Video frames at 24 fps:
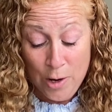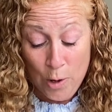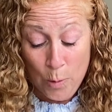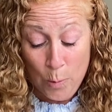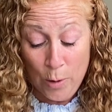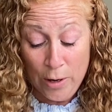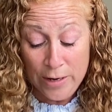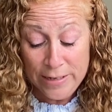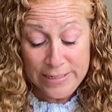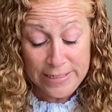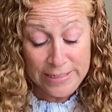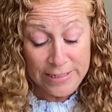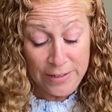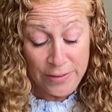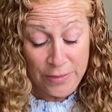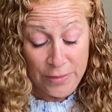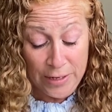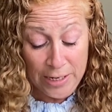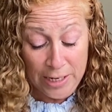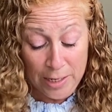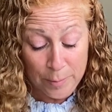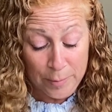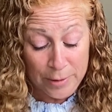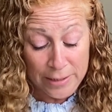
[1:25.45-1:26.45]
where I still
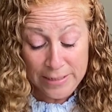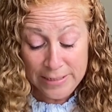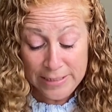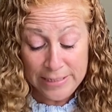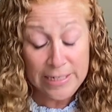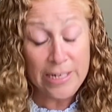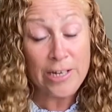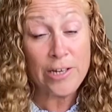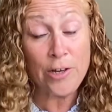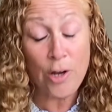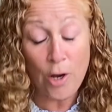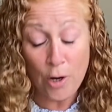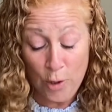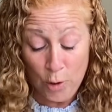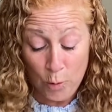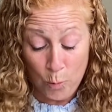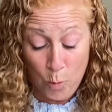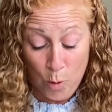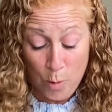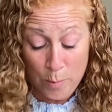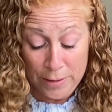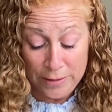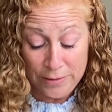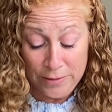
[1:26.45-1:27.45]
think I'm going to see a younger
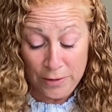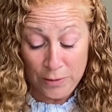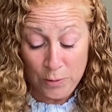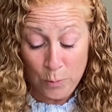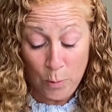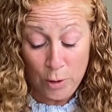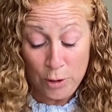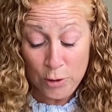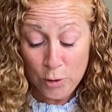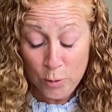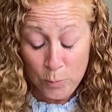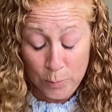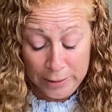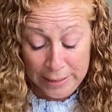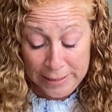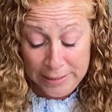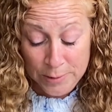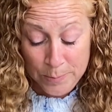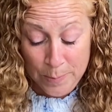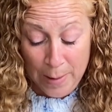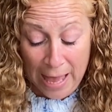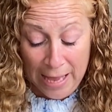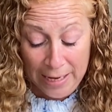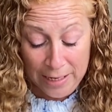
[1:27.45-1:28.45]
woman than the one who blinks
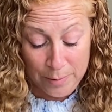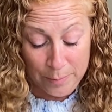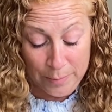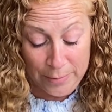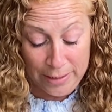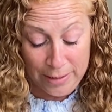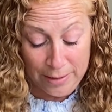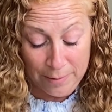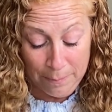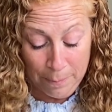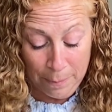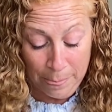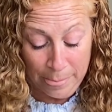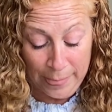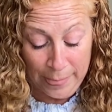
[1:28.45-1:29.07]
back at me.